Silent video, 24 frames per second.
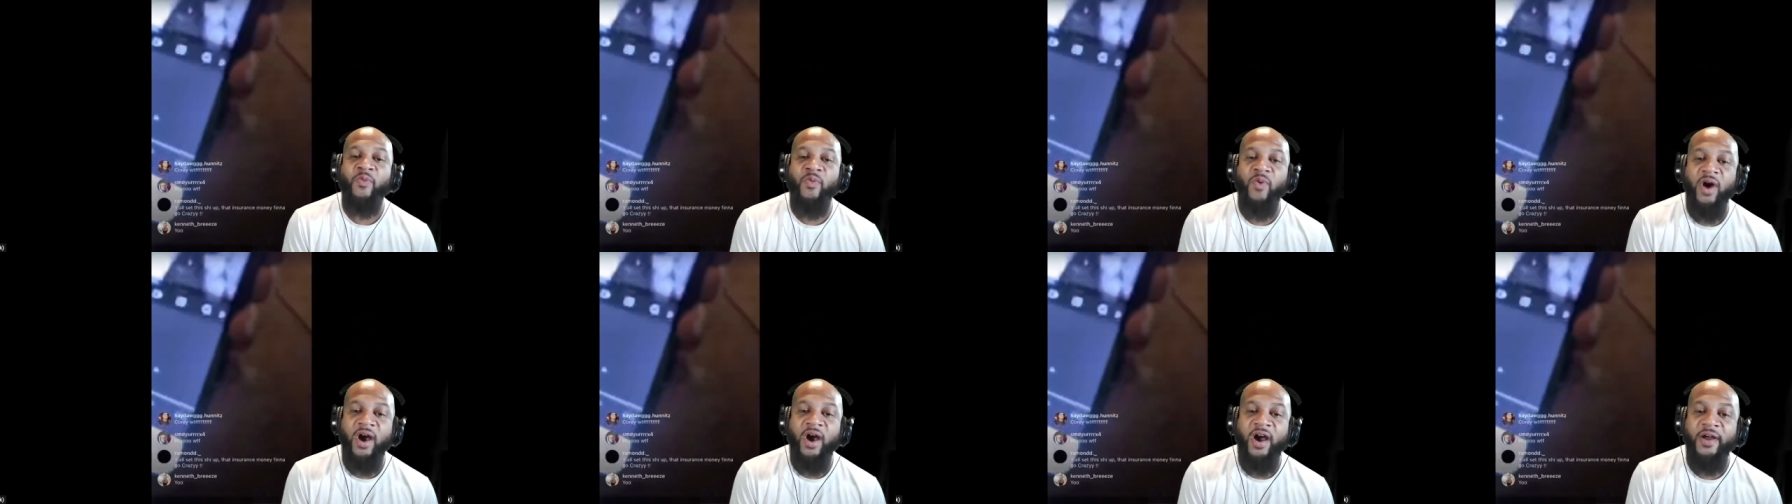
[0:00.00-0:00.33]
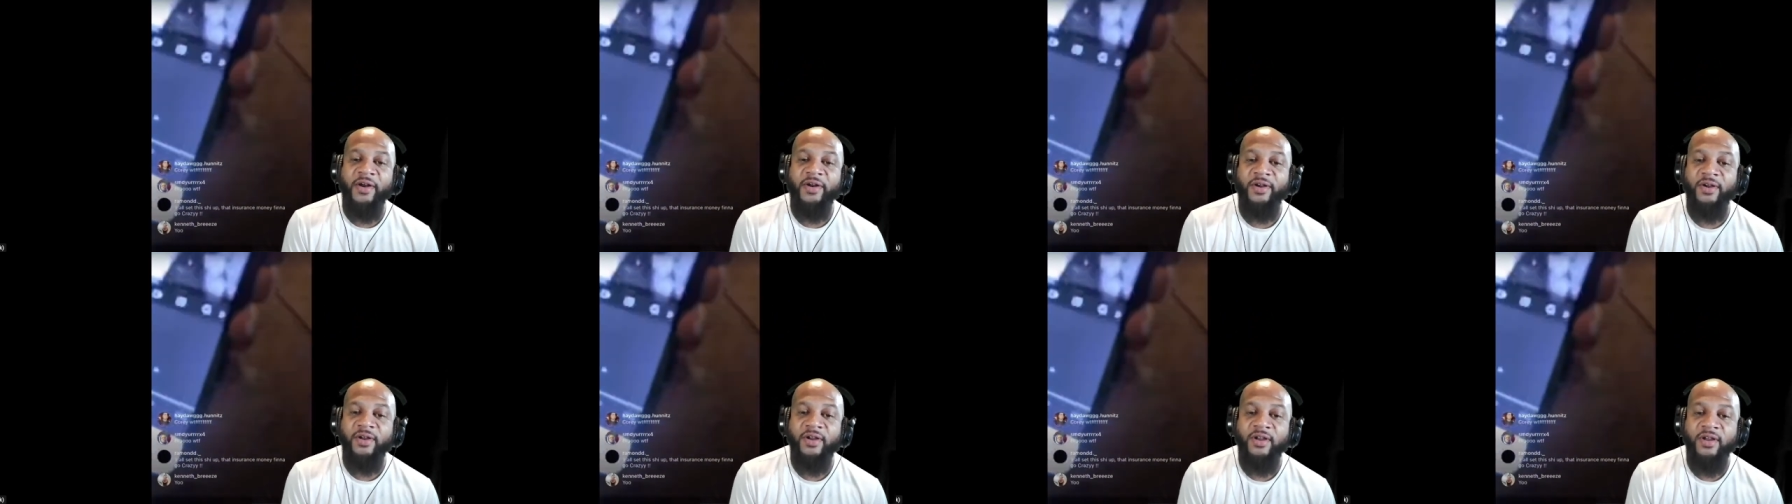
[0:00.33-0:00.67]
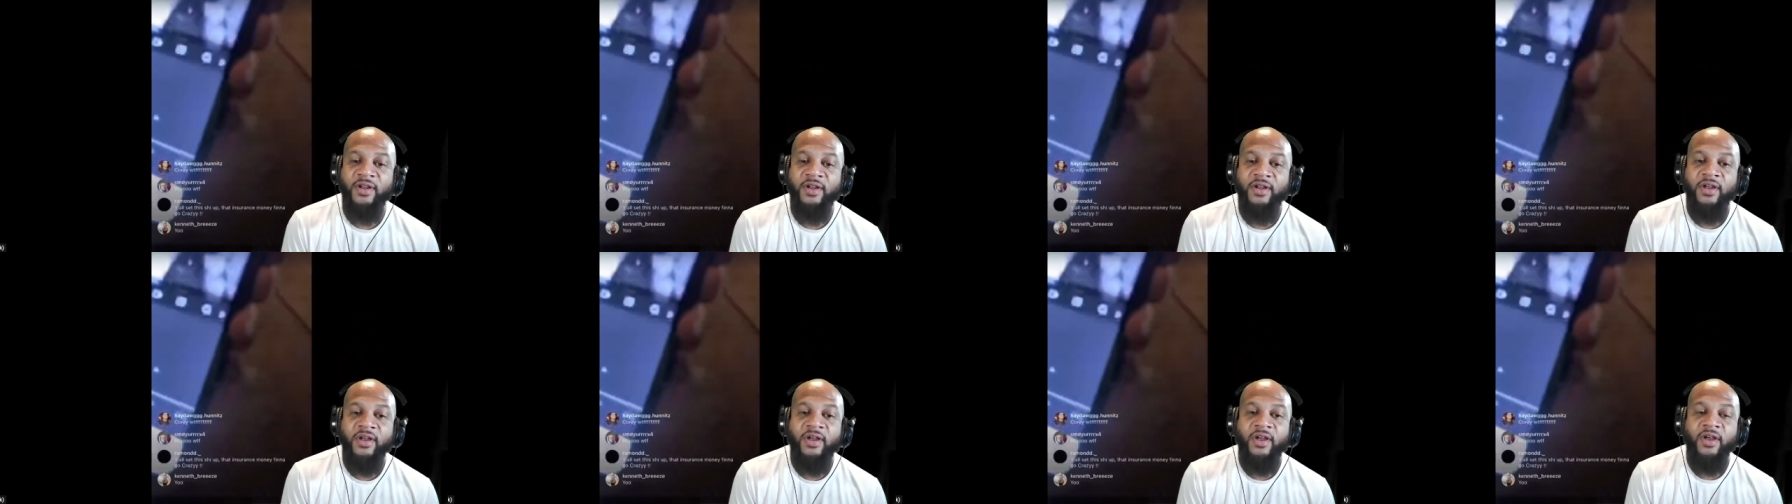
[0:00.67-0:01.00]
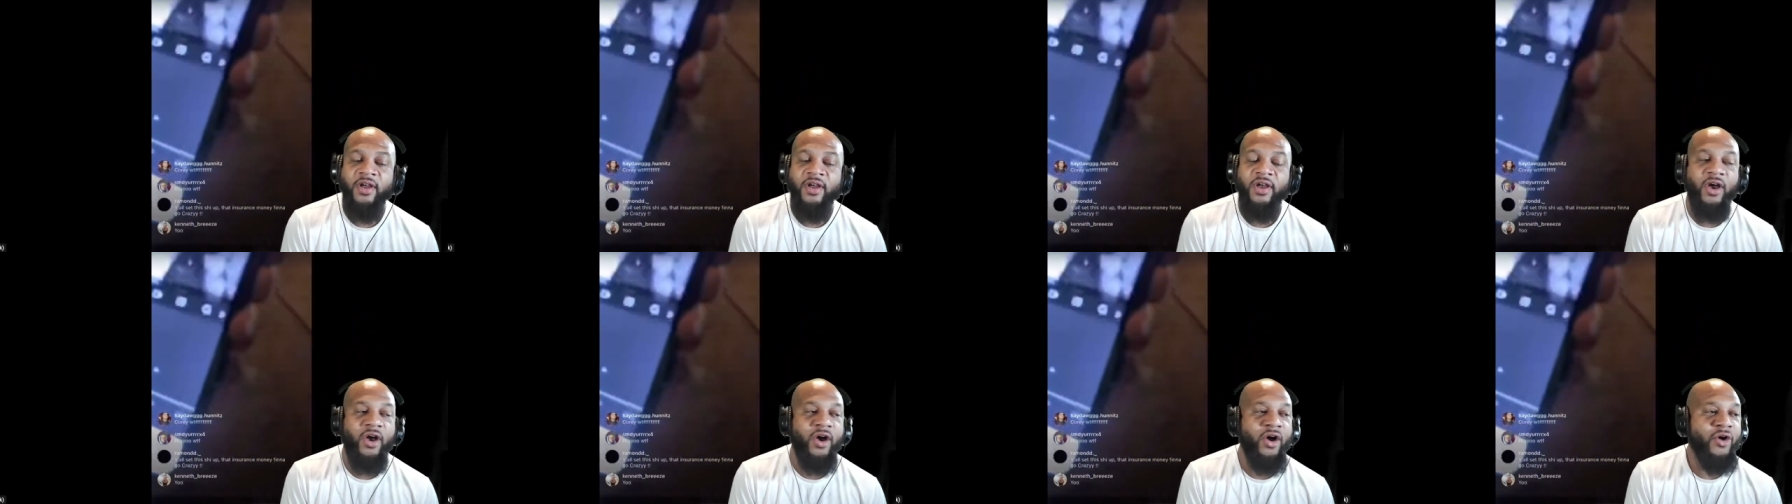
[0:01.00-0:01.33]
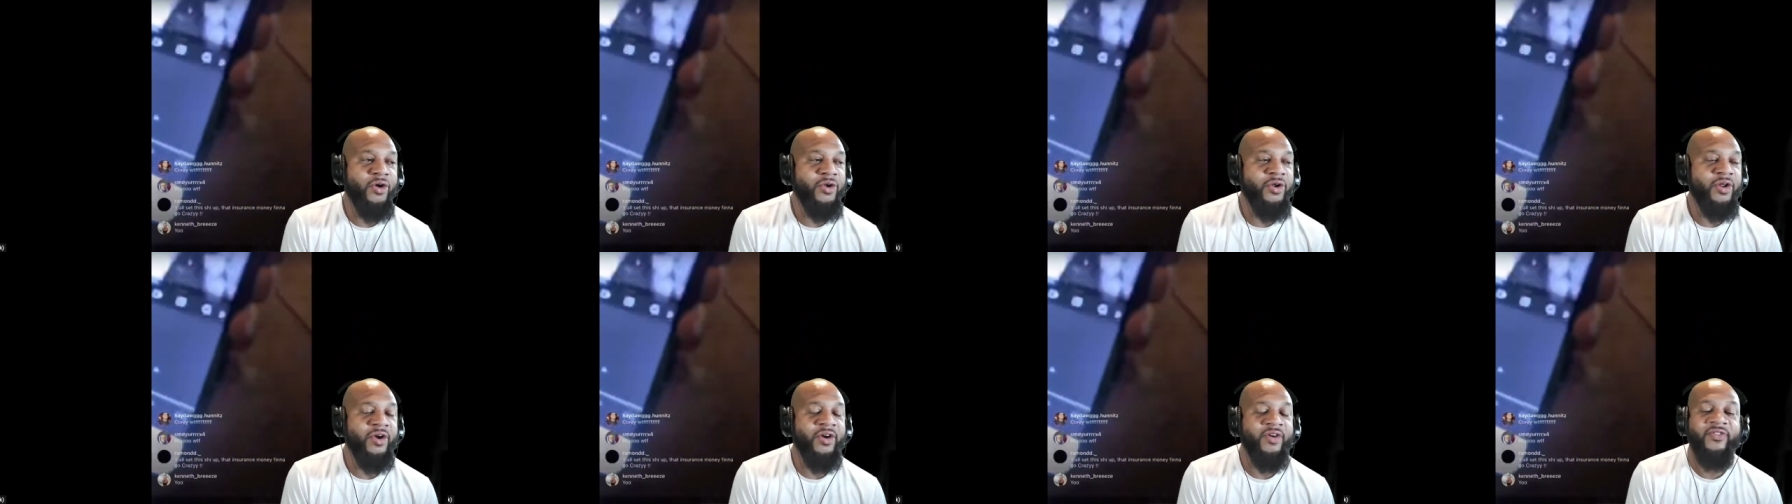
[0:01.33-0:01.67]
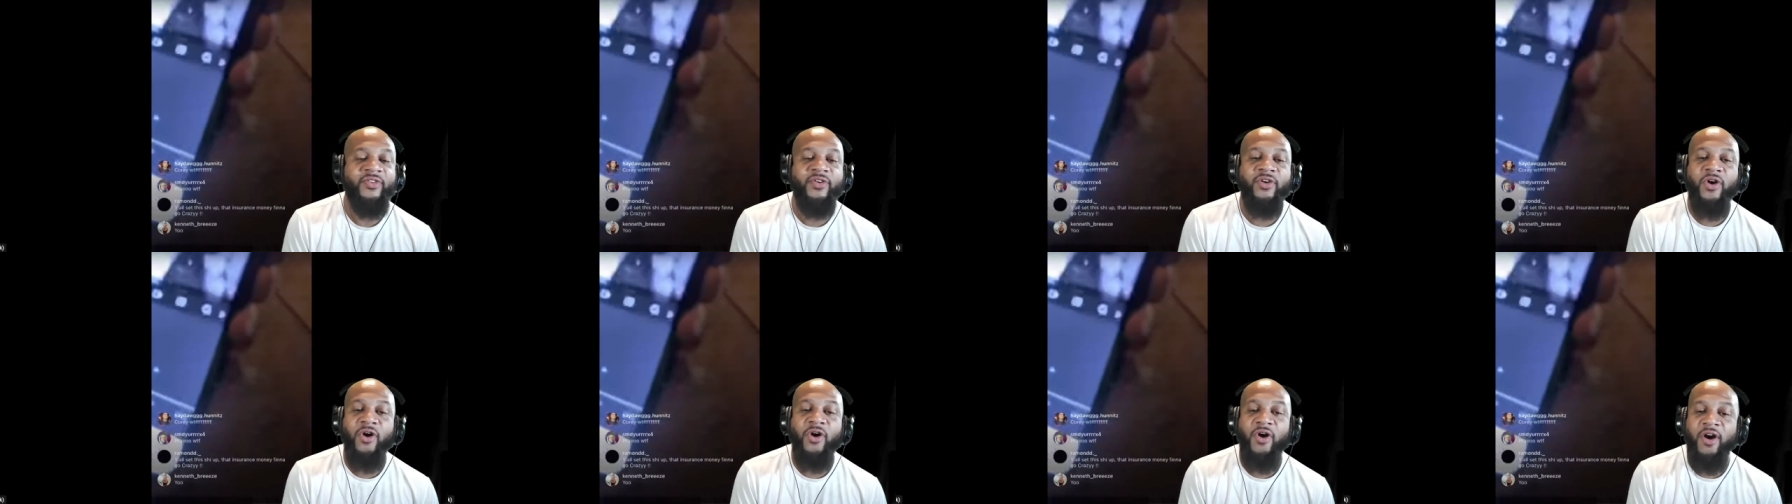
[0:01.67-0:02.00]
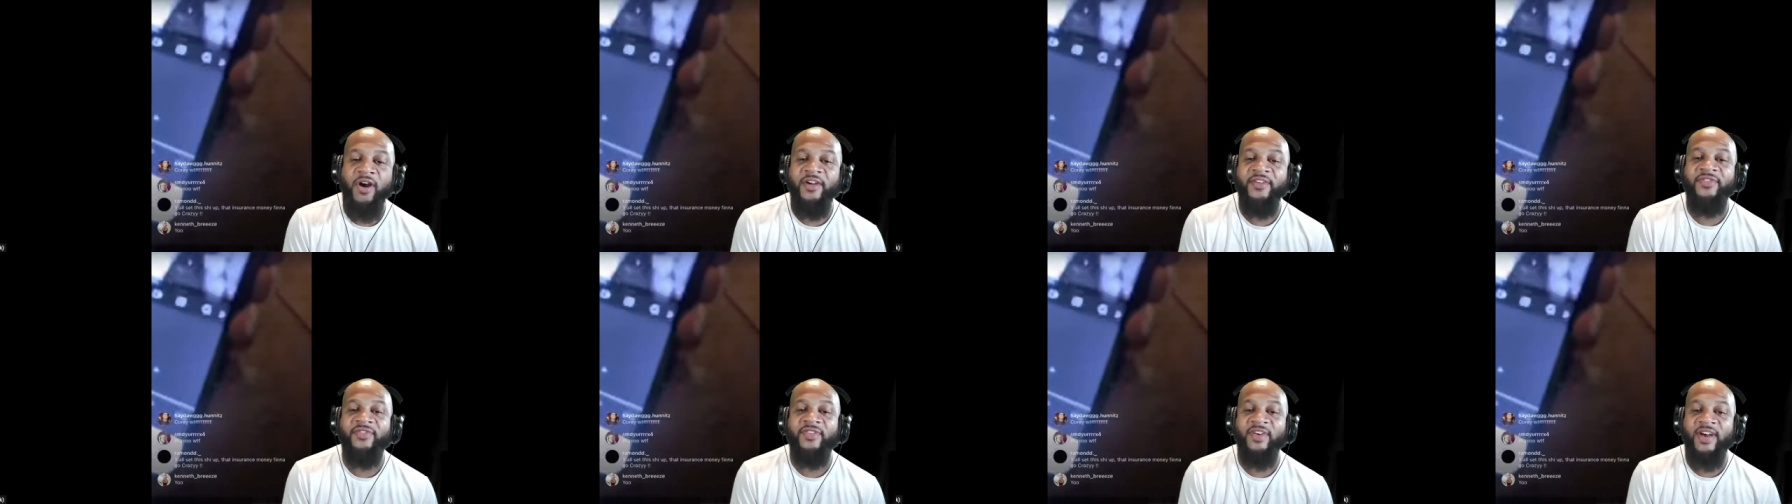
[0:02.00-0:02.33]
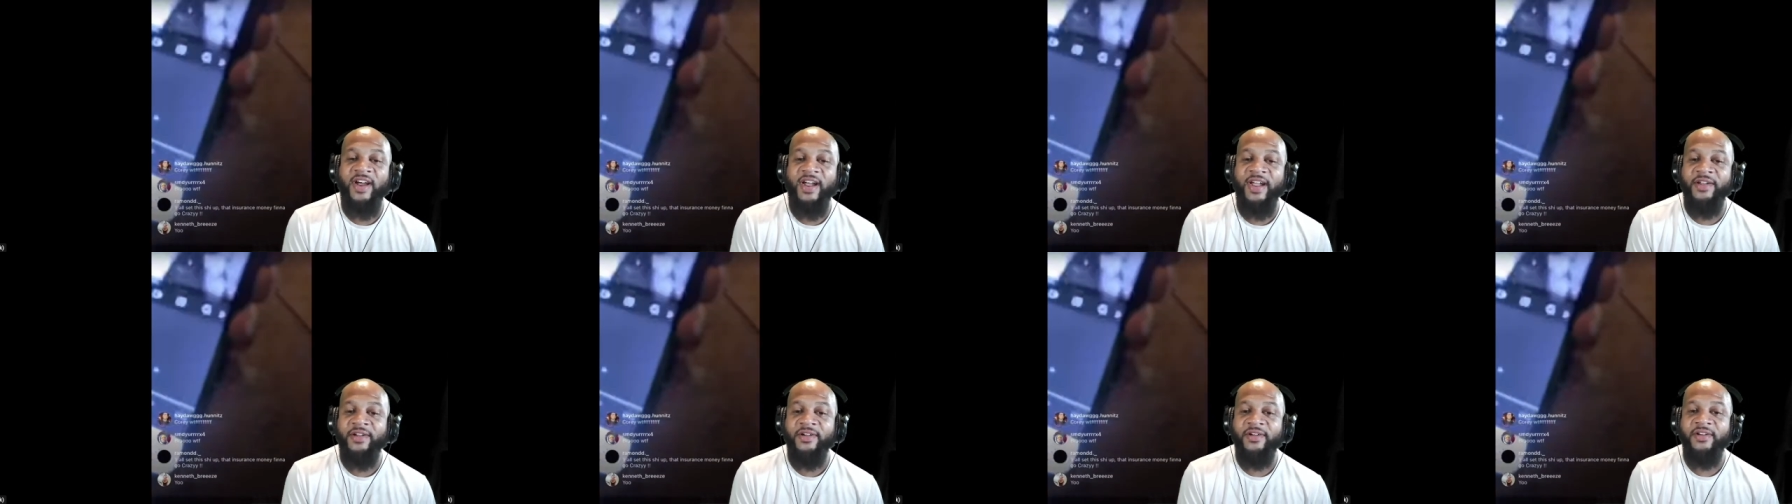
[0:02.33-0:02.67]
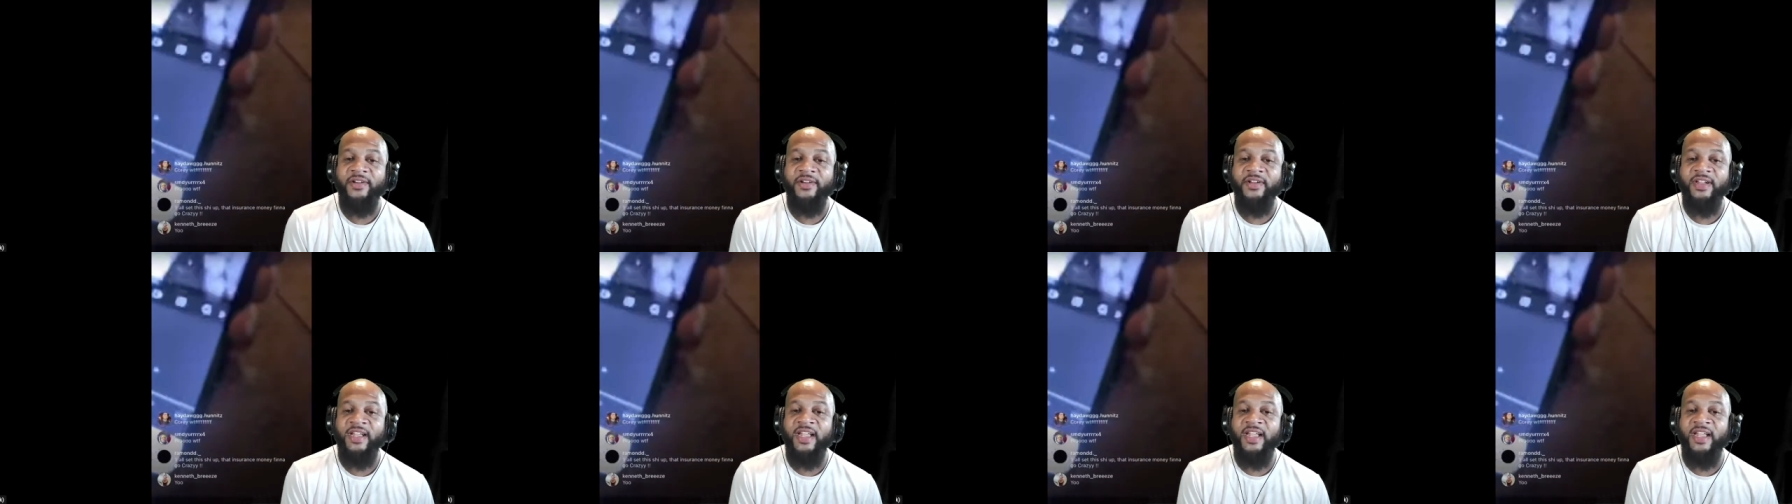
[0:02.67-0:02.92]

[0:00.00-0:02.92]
water on a car fire.